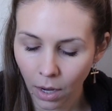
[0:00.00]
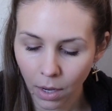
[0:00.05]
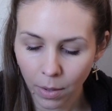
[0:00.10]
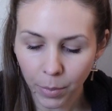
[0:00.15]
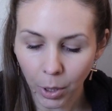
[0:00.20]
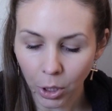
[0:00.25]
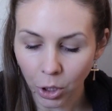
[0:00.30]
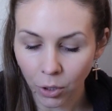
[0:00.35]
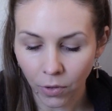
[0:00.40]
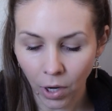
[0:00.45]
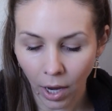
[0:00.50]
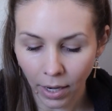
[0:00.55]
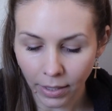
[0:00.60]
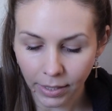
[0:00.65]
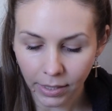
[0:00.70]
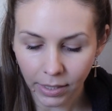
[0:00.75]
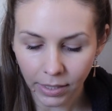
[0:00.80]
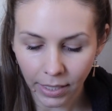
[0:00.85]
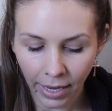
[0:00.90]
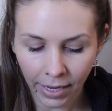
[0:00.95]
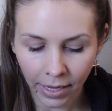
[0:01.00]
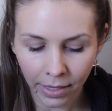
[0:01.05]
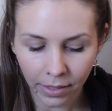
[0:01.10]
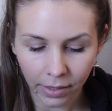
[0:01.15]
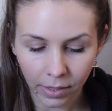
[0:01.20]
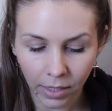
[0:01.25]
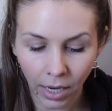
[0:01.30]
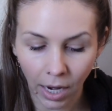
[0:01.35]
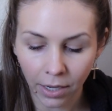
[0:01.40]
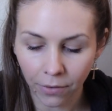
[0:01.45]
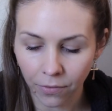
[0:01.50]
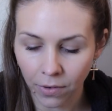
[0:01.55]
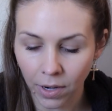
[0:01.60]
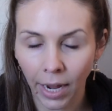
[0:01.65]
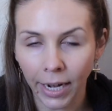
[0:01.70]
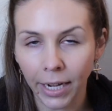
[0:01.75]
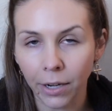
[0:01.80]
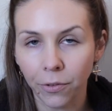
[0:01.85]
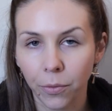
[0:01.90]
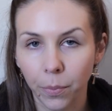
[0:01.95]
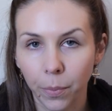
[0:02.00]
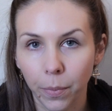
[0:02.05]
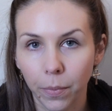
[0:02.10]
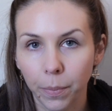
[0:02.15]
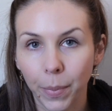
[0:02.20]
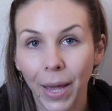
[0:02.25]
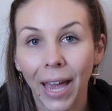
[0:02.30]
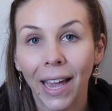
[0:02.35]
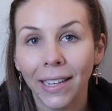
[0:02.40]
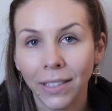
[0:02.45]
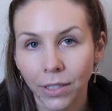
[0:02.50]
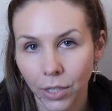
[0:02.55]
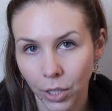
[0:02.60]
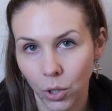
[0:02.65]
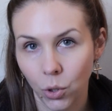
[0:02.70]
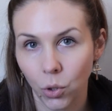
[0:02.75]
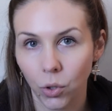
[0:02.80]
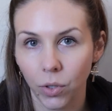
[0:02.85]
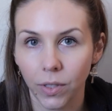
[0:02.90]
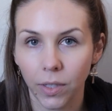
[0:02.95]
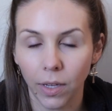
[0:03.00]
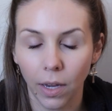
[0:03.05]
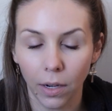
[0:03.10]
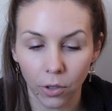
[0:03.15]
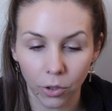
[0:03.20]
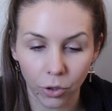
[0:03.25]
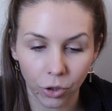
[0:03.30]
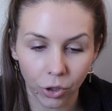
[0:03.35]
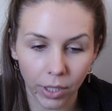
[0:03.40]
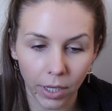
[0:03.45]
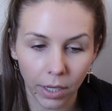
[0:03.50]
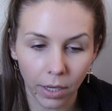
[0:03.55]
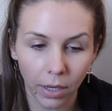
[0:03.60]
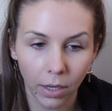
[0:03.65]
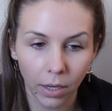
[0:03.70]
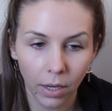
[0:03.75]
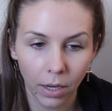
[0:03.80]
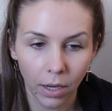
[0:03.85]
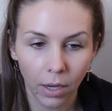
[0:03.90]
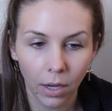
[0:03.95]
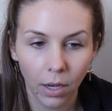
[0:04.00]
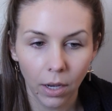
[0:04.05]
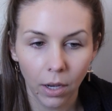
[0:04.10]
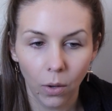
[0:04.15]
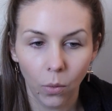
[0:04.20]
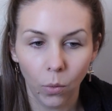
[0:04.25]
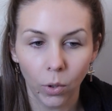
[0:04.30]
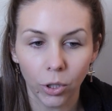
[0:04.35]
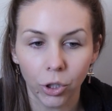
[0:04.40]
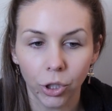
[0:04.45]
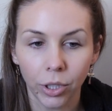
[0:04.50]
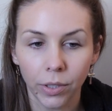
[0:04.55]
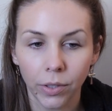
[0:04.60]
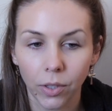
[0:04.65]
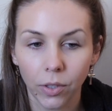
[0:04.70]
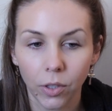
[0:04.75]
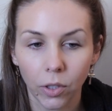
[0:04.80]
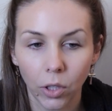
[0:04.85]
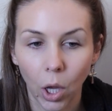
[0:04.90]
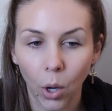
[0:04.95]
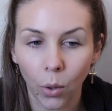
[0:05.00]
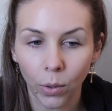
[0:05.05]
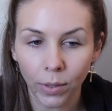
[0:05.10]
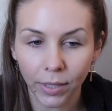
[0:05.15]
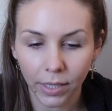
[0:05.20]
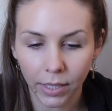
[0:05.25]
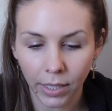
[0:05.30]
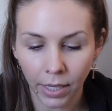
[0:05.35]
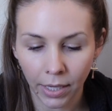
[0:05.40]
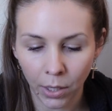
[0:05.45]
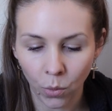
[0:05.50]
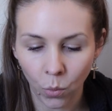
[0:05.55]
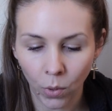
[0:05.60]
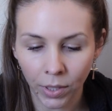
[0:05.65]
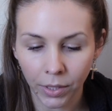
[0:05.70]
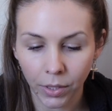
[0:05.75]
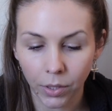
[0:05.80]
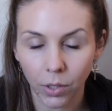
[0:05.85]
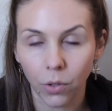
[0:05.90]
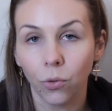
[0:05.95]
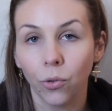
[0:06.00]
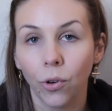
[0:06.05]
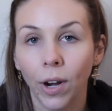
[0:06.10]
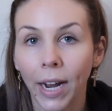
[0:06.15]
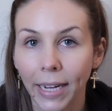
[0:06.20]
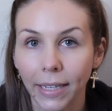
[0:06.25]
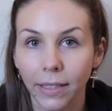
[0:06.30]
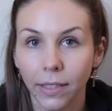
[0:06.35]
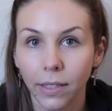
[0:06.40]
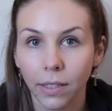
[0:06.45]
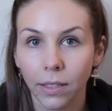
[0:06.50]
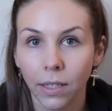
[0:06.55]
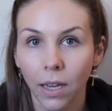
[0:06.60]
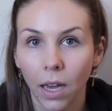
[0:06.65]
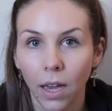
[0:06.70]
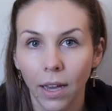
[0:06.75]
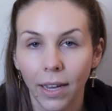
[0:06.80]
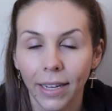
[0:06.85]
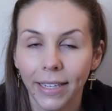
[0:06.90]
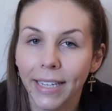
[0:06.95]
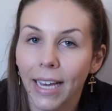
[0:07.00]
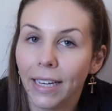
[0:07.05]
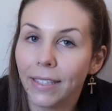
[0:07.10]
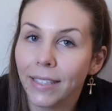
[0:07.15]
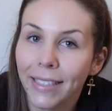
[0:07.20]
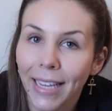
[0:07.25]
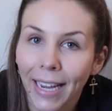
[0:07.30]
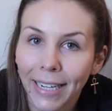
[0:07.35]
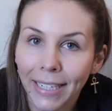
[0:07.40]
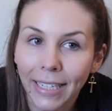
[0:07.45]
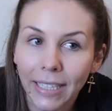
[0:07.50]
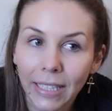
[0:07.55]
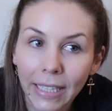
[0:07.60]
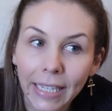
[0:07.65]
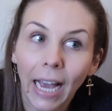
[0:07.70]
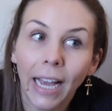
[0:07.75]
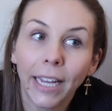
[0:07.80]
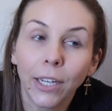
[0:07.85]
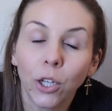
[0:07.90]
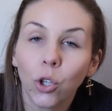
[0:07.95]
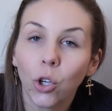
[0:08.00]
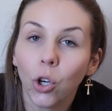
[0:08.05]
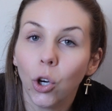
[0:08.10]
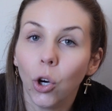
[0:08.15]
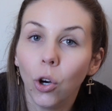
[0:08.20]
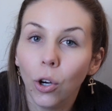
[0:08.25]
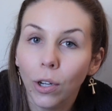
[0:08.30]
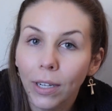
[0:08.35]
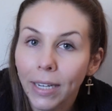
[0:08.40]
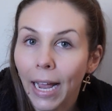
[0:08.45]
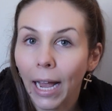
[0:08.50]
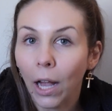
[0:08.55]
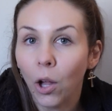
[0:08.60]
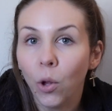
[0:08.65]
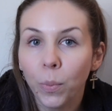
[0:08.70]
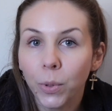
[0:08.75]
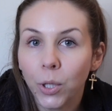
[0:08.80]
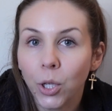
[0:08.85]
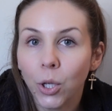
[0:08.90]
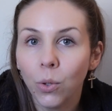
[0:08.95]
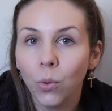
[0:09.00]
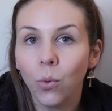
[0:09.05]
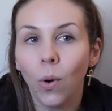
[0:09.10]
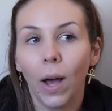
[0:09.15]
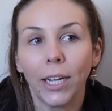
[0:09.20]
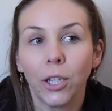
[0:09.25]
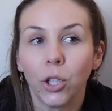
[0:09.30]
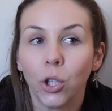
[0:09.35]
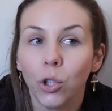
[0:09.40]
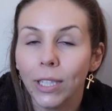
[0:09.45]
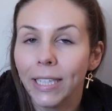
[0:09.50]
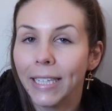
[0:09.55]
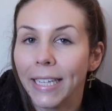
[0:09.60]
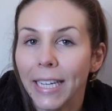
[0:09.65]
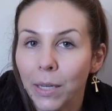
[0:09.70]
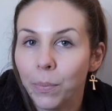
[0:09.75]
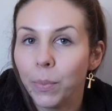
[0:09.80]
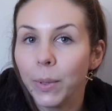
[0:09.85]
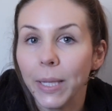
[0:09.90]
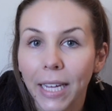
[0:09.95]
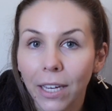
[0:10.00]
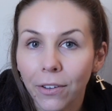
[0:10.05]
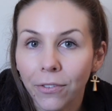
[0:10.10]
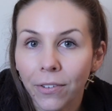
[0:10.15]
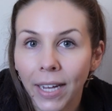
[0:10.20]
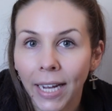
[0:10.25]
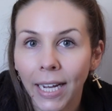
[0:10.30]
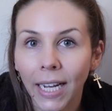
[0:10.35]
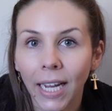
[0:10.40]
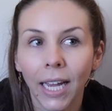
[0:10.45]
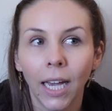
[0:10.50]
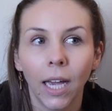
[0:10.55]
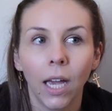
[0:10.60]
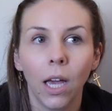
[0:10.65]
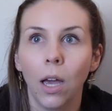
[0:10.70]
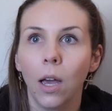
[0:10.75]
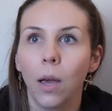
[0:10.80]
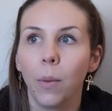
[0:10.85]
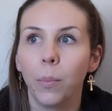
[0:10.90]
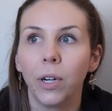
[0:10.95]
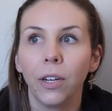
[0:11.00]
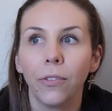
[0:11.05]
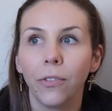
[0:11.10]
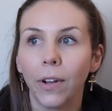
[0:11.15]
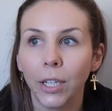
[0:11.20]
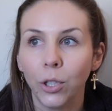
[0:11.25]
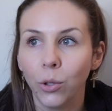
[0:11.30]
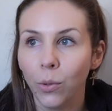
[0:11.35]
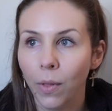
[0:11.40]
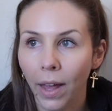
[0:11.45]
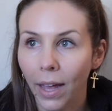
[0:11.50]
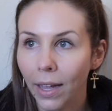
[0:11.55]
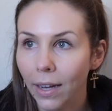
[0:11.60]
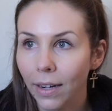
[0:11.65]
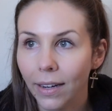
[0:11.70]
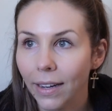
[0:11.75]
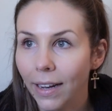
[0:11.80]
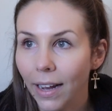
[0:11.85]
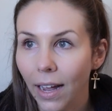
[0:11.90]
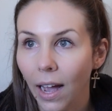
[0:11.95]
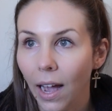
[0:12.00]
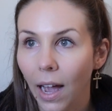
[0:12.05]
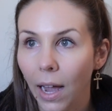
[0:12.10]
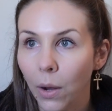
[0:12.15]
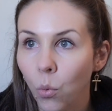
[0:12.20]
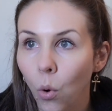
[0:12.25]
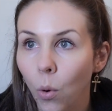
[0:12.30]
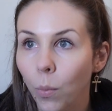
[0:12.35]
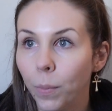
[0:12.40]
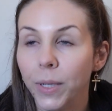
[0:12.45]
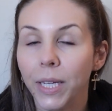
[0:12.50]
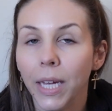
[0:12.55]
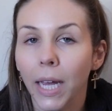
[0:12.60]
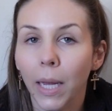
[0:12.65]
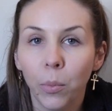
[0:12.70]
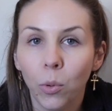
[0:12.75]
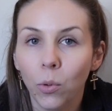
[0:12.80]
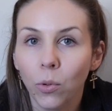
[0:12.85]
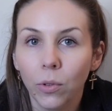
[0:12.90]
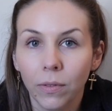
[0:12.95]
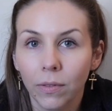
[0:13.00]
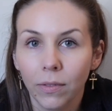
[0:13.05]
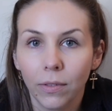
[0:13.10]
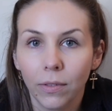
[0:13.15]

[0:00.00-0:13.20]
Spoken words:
But you've got to stay in this kind of Knight of Pentacles energy, which is slow and steady wins the race. Yes, technically I could help you. I could keep giving. But if I do that, I won't be able